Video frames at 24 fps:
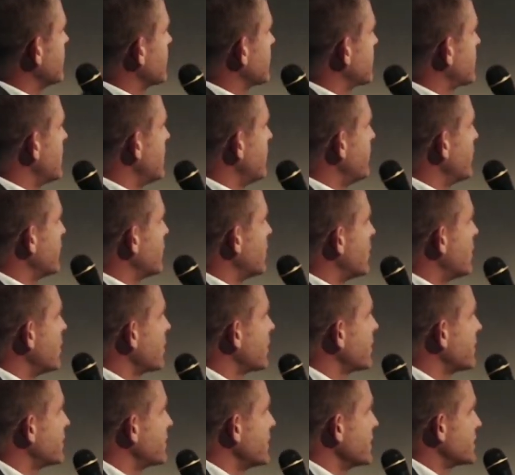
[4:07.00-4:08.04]
a common
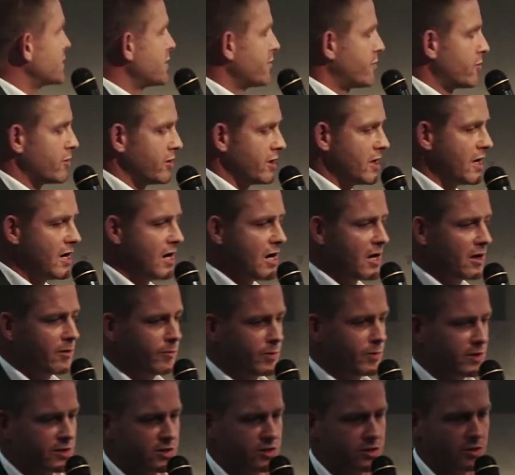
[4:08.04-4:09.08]
architecture for the
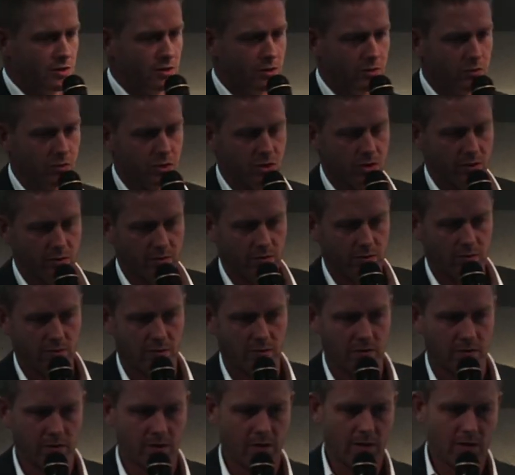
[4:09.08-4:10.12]
hybrid solution,
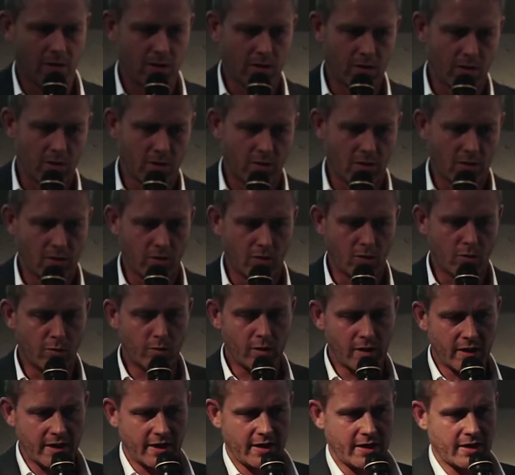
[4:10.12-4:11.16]
you
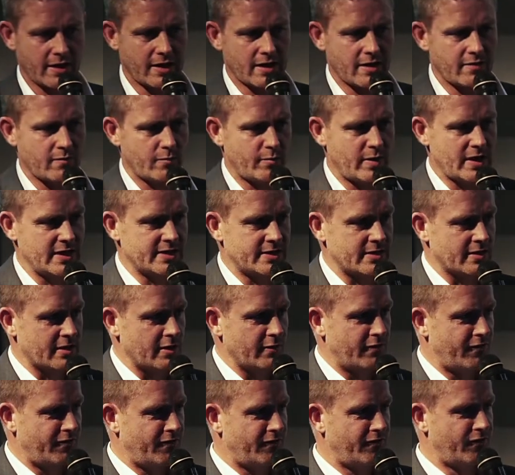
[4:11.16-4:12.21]
will have basically
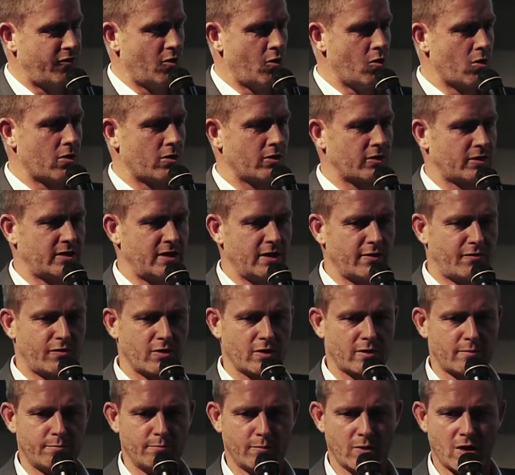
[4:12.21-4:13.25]
4
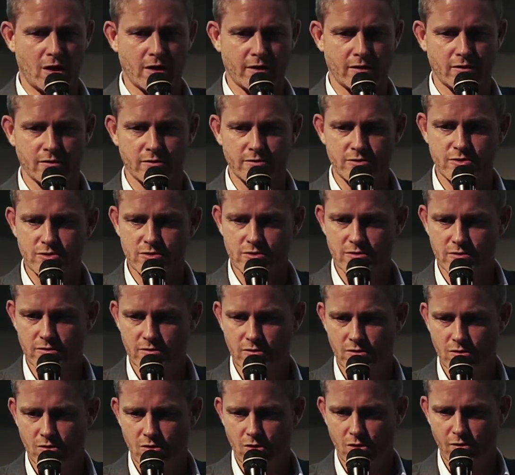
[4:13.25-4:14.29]
different models
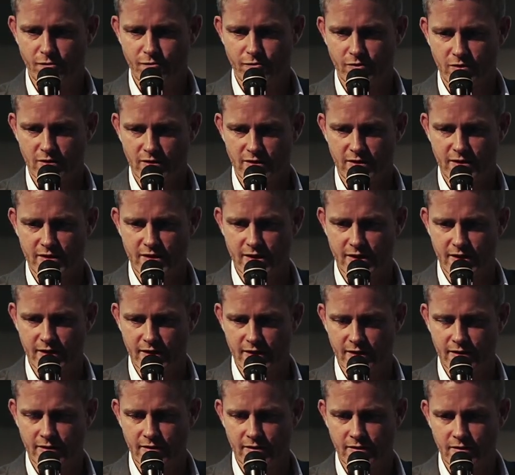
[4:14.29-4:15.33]
of
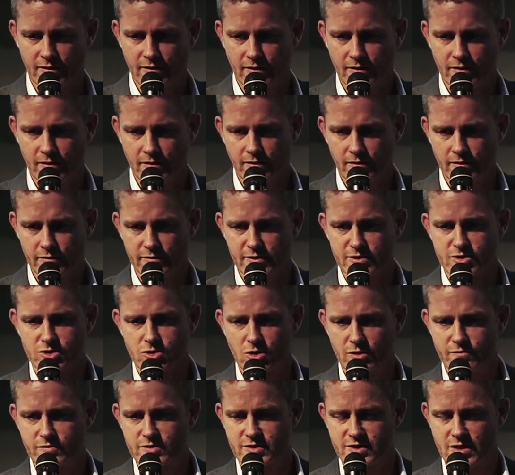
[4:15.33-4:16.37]
getting the
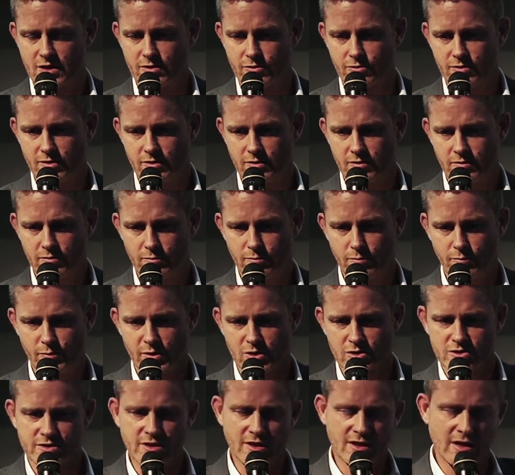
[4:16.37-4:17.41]
service out there.
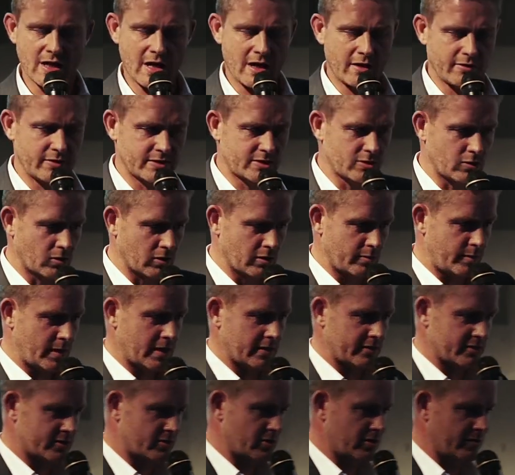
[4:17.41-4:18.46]
Because the cloud is all about
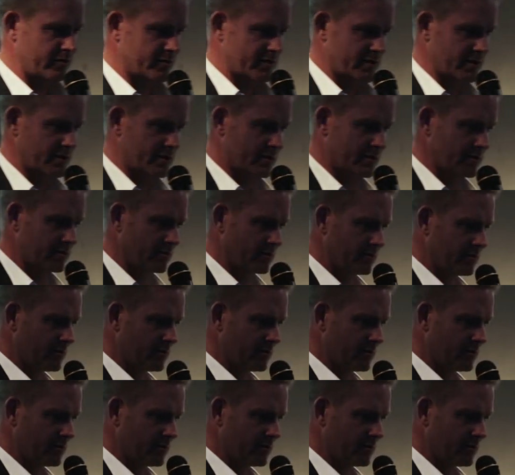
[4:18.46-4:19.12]
the services,